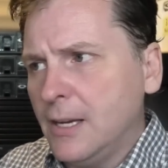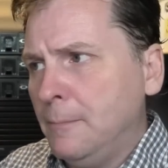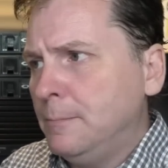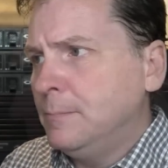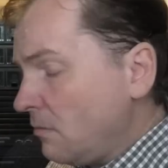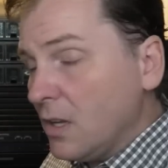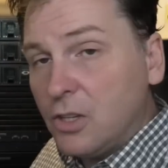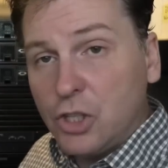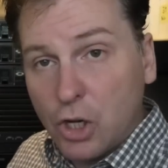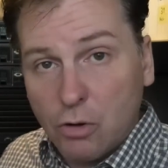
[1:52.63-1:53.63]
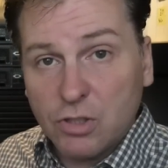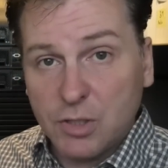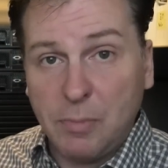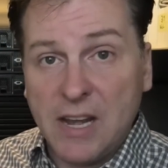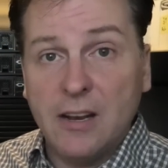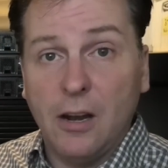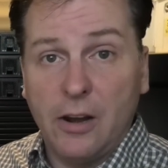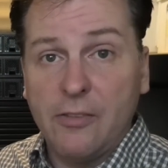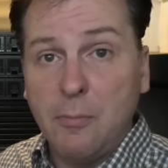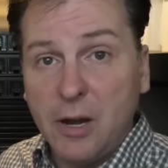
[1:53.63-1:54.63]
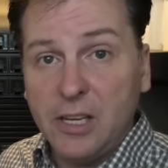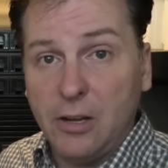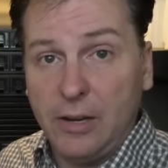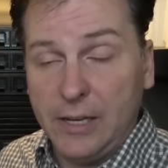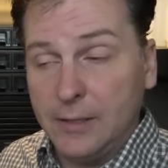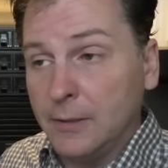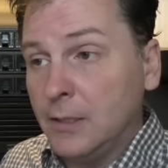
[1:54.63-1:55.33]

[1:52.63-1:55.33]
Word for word: don't spend a lot of money on it.